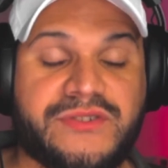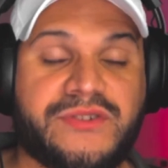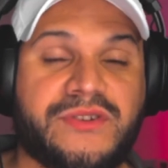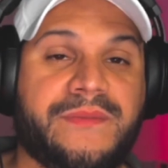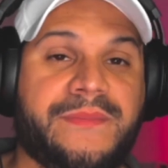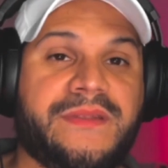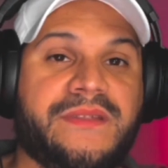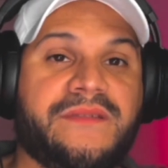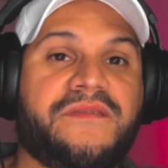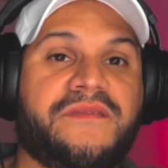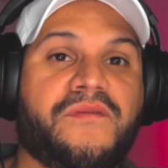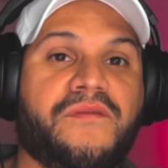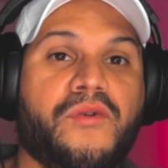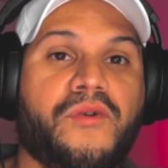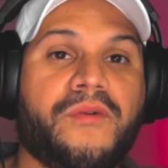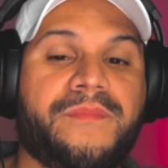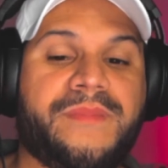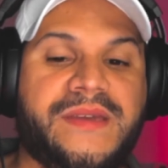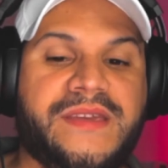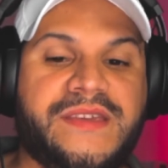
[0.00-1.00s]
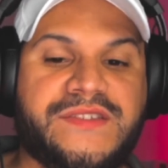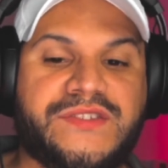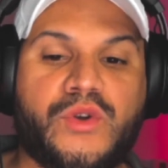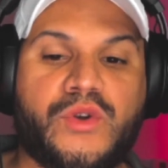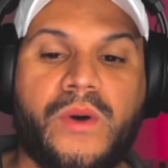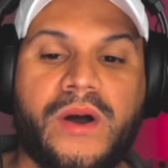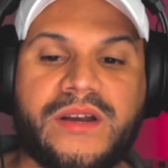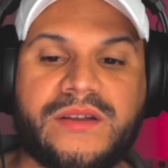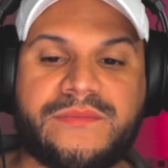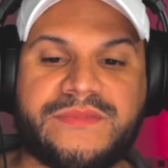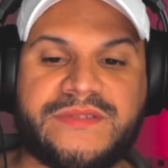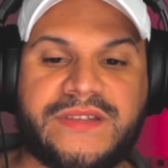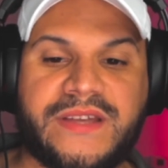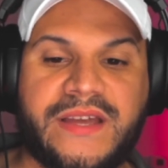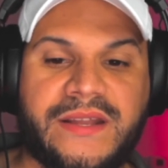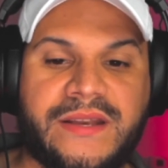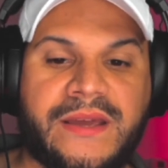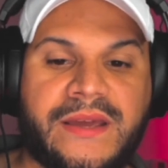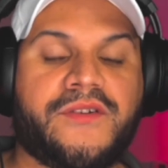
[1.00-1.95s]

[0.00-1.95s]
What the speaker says: is going to be the 4-piece Quantum set